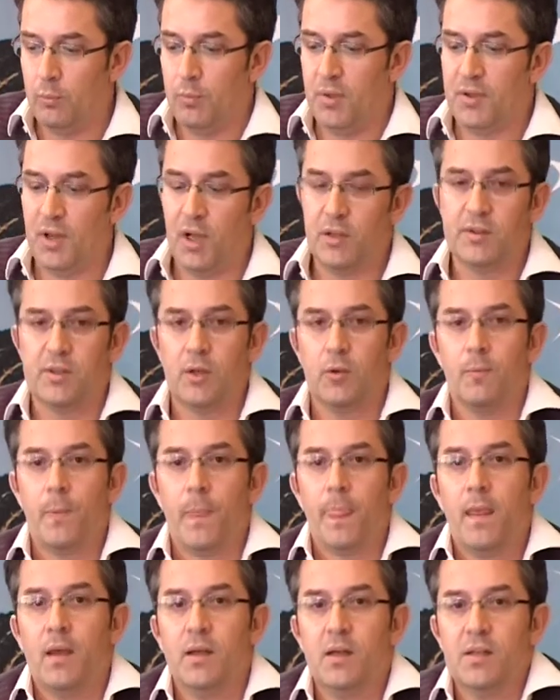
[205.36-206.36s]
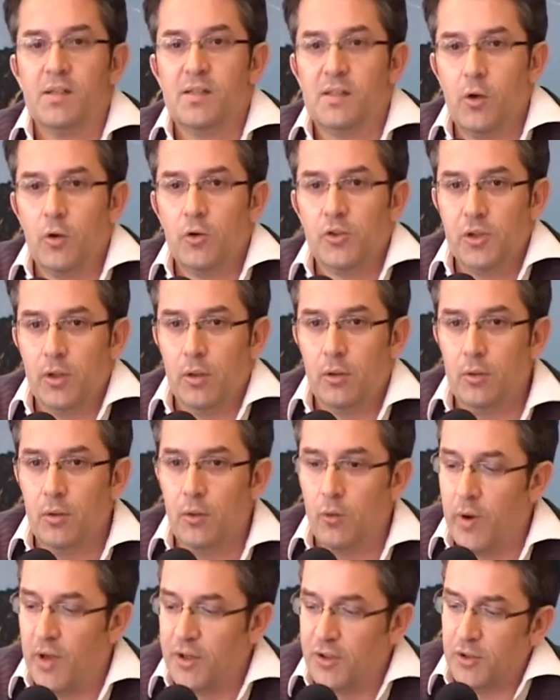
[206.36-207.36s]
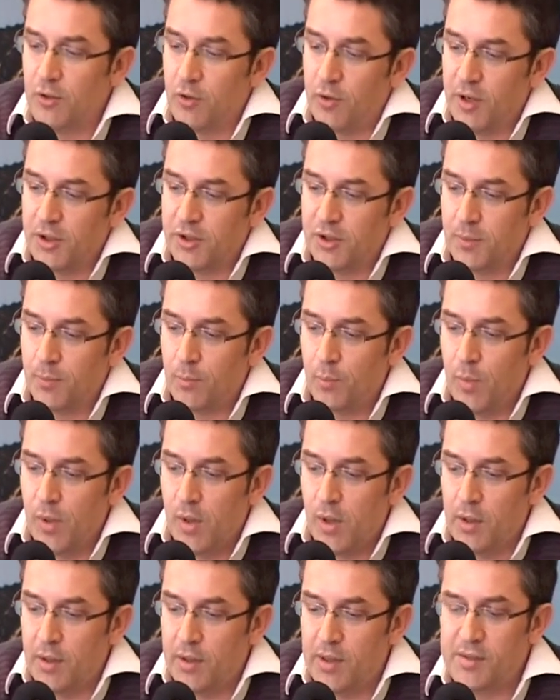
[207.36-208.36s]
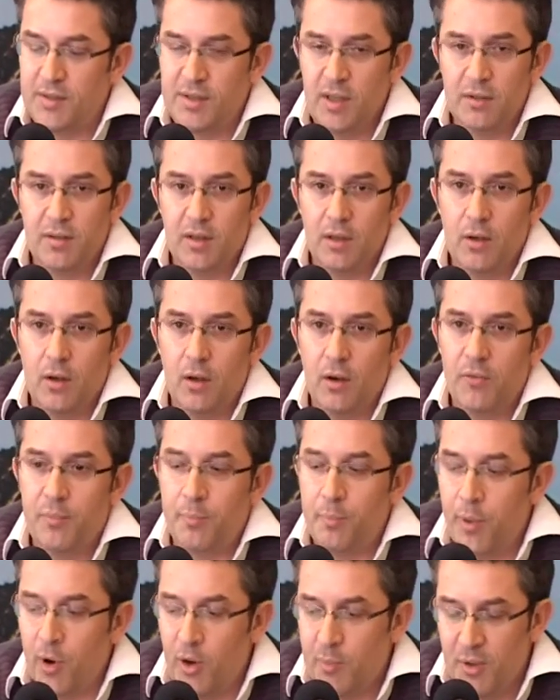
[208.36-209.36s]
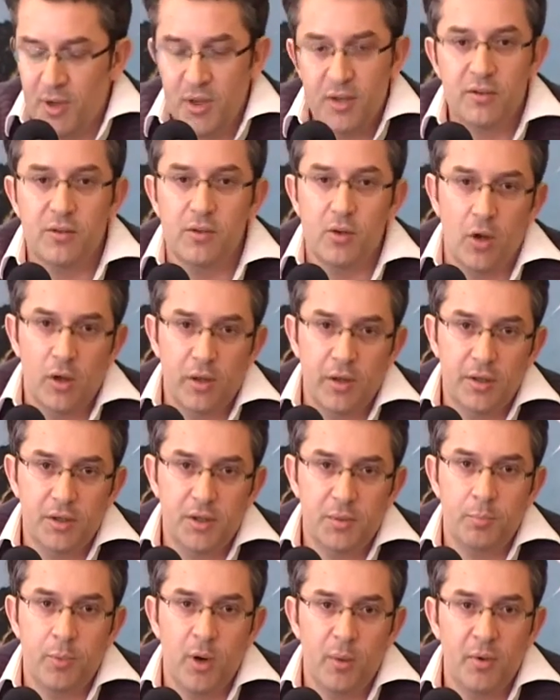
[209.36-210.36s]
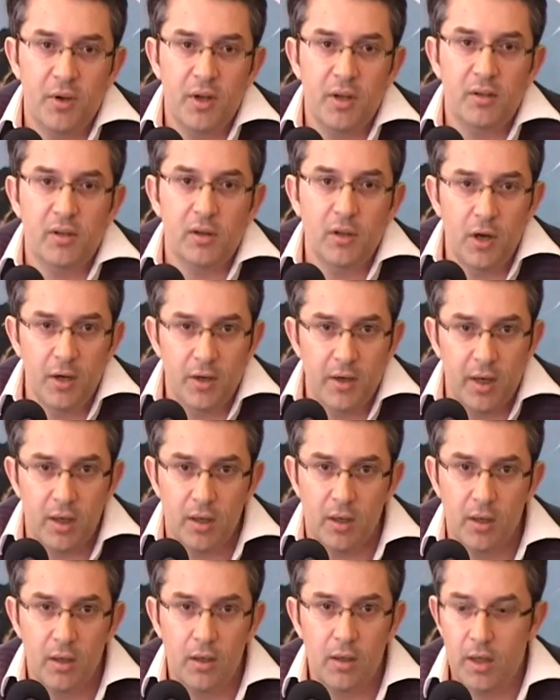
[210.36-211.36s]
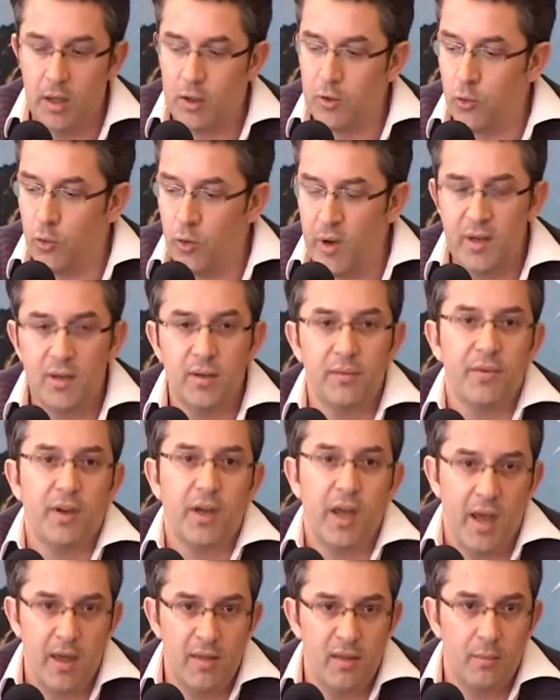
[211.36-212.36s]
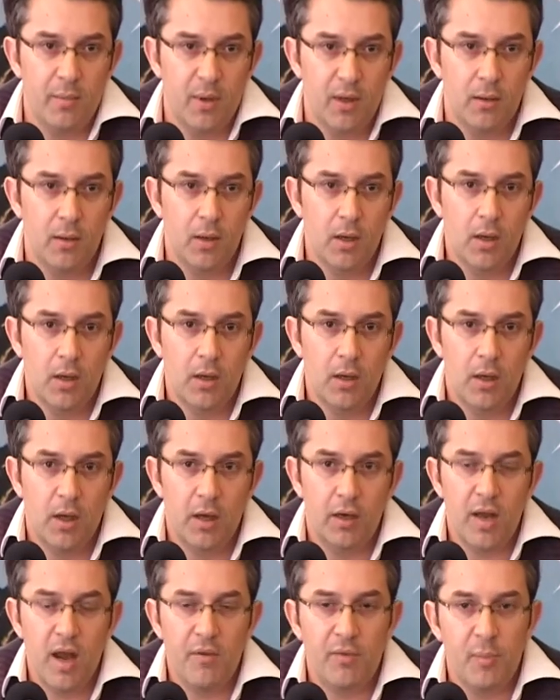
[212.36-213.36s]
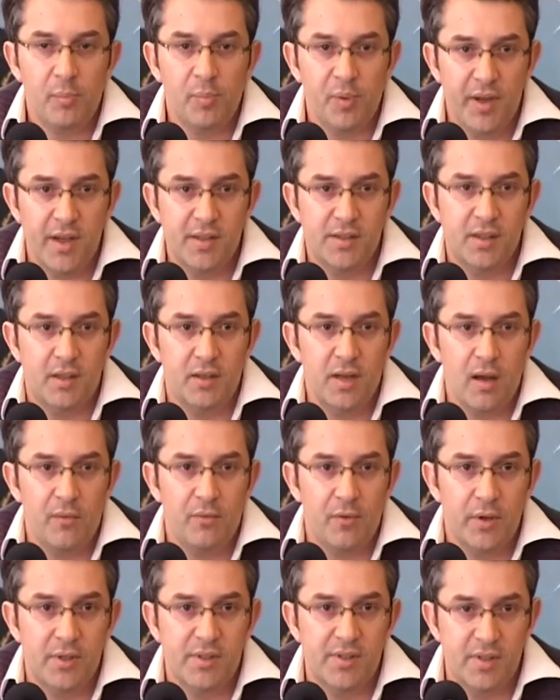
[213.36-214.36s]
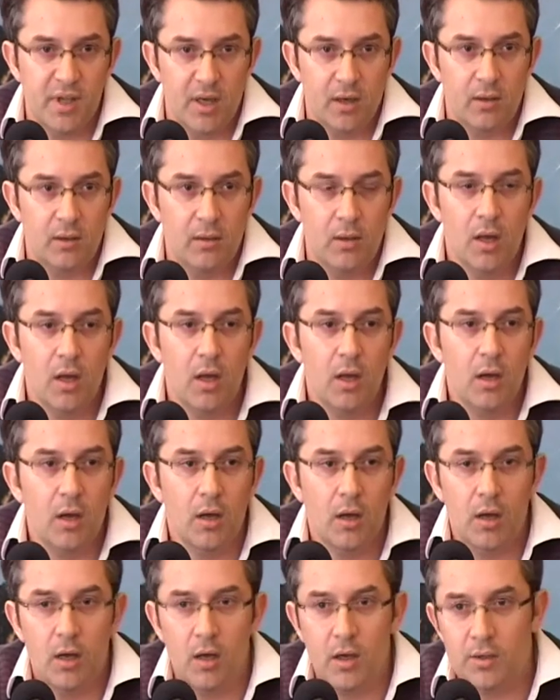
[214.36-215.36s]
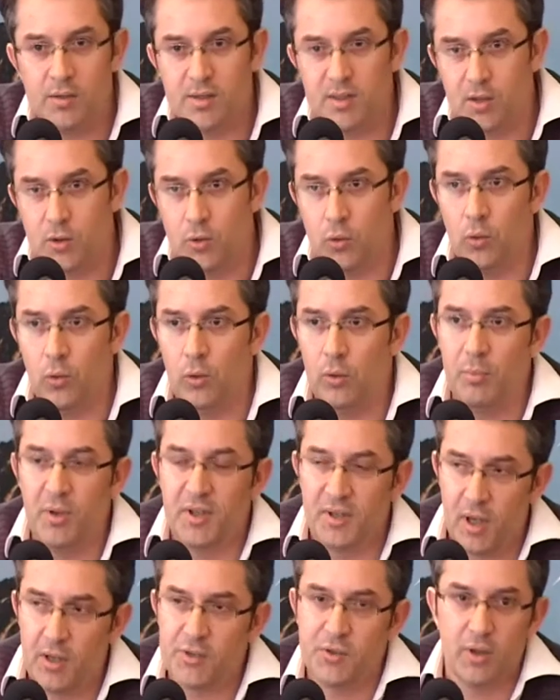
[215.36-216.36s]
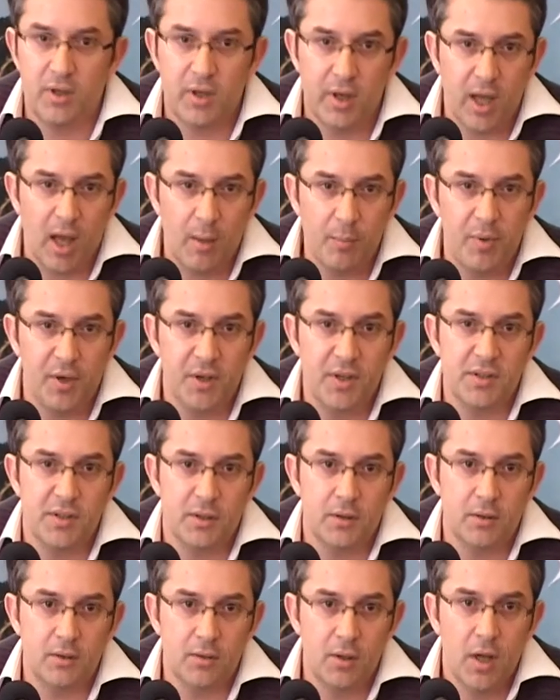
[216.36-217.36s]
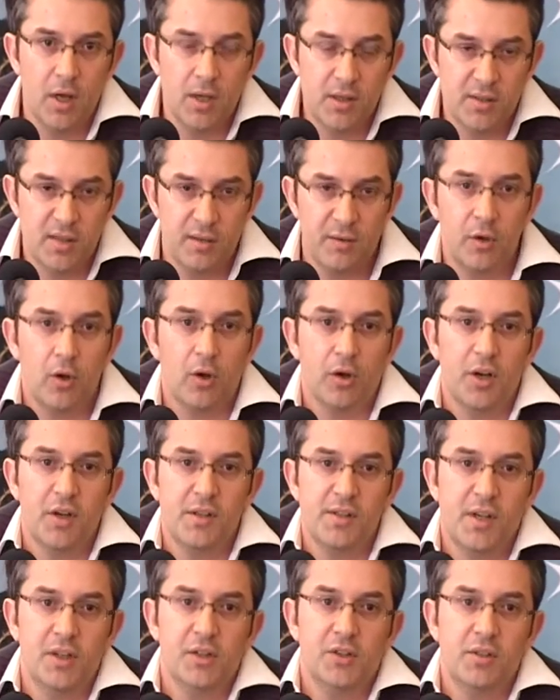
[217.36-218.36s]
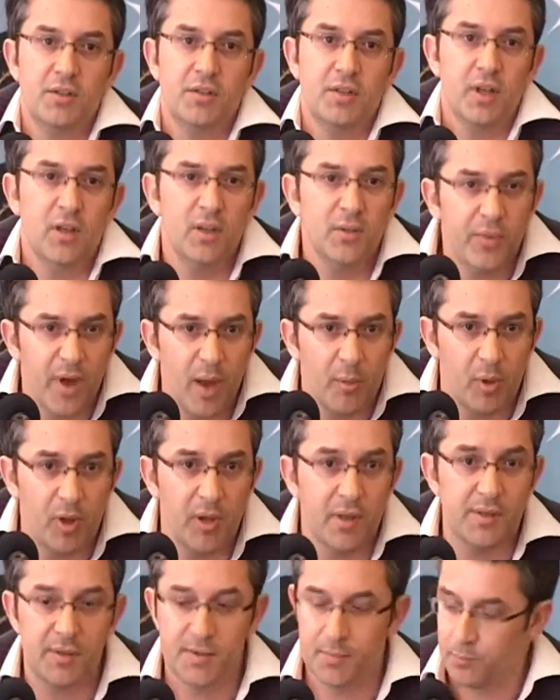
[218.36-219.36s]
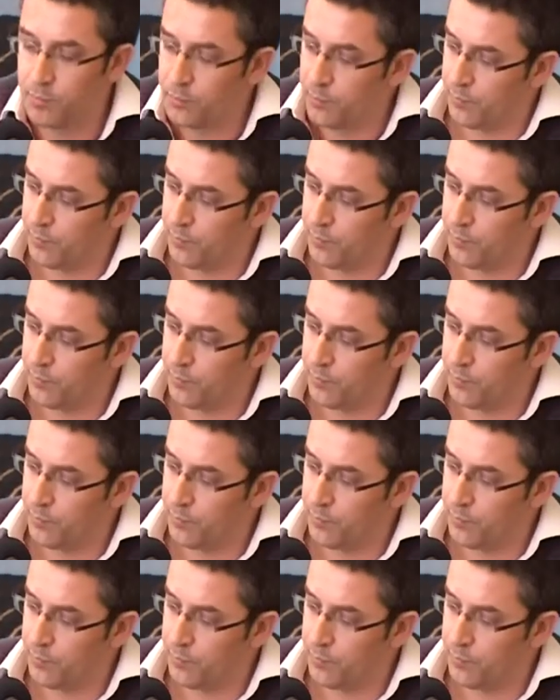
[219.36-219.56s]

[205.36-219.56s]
but also a social regeneration, a city of permanent knowledge, permanent learning, a creative academy in every place, in every single school, but also in the companies, in civic organizations, in families.